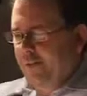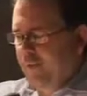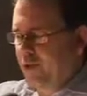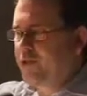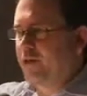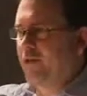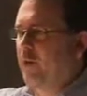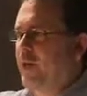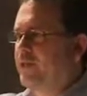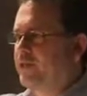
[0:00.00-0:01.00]
mercenary
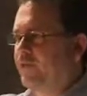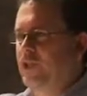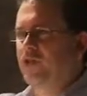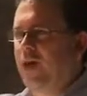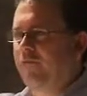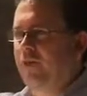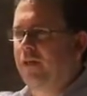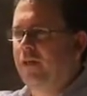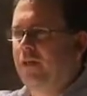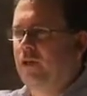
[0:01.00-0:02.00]
way, it is free
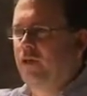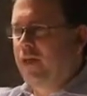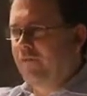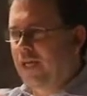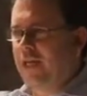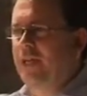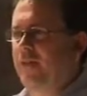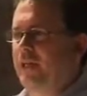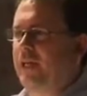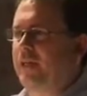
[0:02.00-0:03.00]
traffic. You didn't have to get
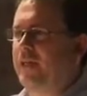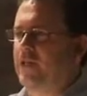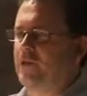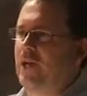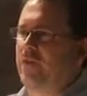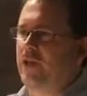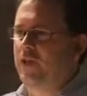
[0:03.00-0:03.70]
anything to get that traffic.